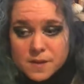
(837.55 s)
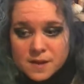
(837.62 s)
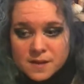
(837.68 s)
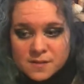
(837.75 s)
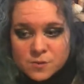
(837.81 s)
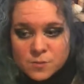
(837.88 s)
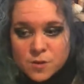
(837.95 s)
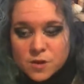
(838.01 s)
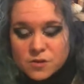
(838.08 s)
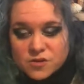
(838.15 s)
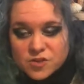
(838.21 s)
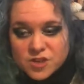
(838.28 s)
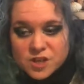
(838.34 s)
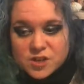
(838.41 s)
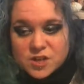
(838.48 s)
And the world
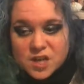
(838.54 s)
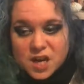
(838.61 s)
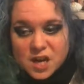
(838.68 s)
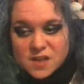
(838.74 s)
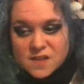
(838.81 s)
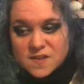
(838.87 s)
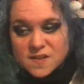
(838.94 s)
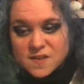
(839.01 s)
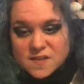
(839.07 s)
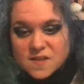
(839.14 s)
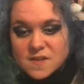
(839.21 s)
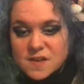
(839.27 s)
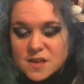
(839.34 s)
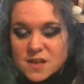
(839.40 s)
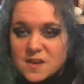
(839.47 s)
she created
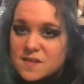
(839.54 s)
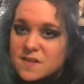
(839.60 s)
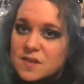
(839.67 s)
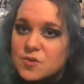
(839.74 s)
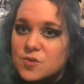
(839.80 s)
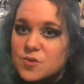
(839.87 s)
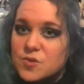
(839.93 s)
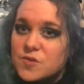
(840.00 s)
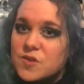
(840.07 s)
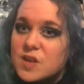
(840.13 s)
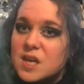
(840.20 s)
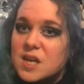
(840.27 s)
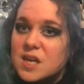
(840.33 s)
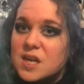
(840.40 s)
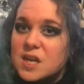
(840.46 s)
is
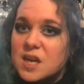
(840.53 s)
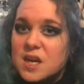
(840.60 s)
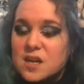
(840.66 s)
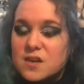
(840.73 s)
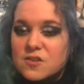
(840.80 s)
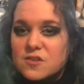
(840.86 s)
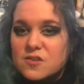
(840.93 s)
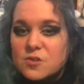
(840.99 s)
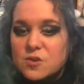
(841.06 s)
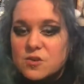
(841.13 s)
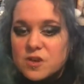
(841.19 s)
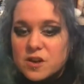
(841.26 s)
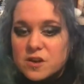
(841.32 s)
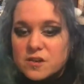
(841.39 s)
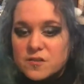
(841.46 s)
interesting as
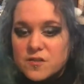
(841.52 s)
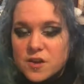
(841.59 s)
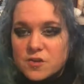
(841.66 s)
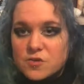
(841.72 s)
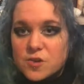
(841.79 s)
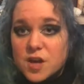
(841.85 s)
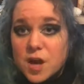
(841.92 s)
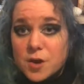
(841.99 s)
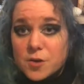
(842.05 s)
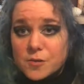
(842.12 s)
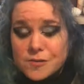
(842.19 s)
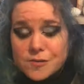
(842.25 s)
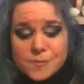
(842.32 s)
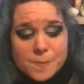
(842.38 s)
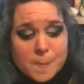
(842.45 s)
alternative history
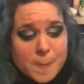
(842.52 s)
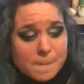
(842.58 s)
goes.